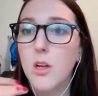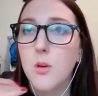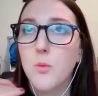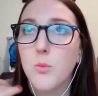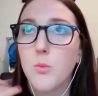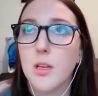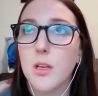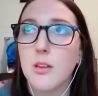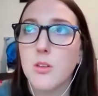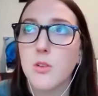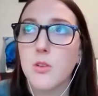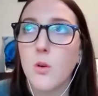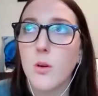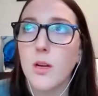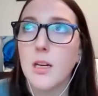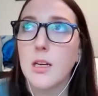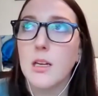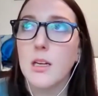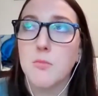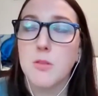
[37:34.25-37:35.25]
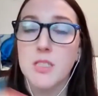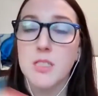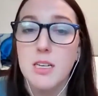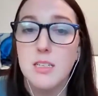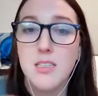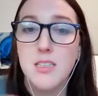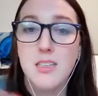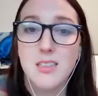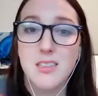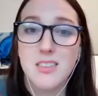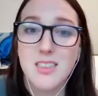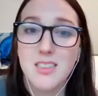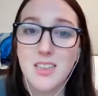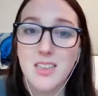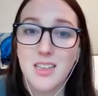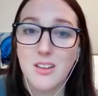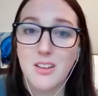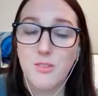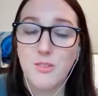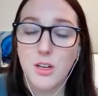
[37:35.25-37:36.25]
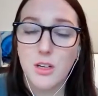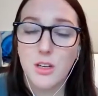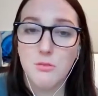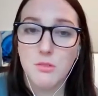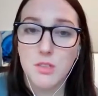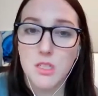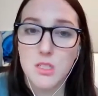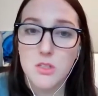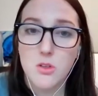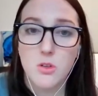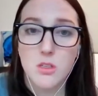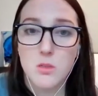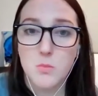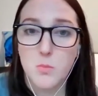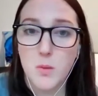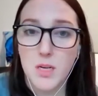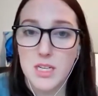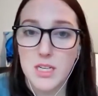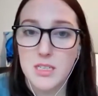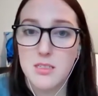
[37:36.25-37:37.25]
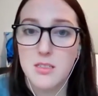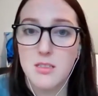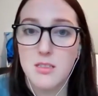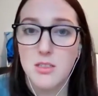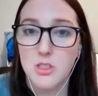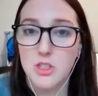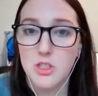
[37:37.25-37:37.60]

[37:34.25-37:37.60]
with going and presenting to like a very resource-based